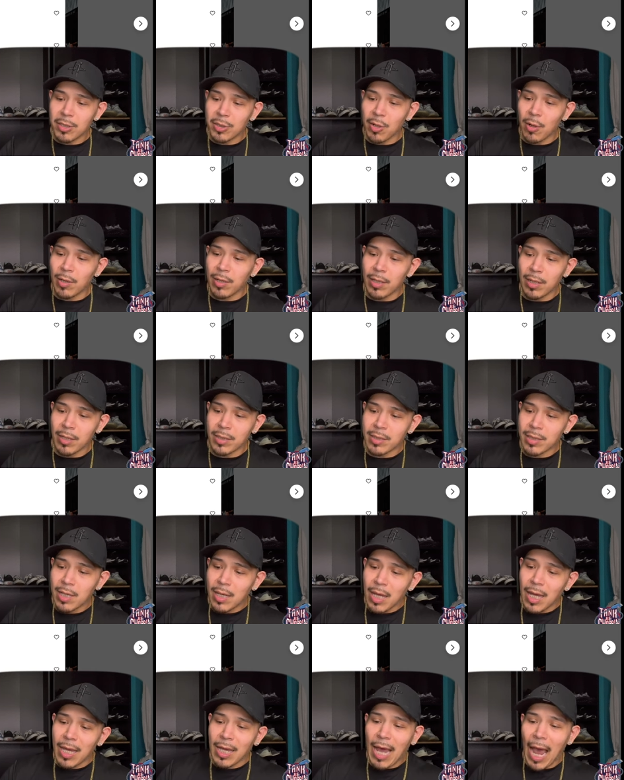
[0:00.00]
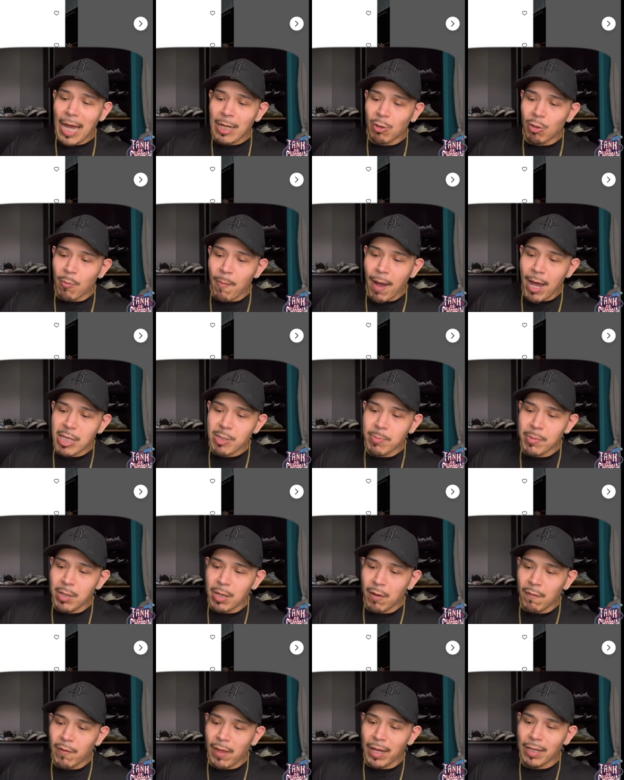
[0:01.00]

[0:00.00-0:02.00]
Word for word: You know, it looks, it kind of reminds me of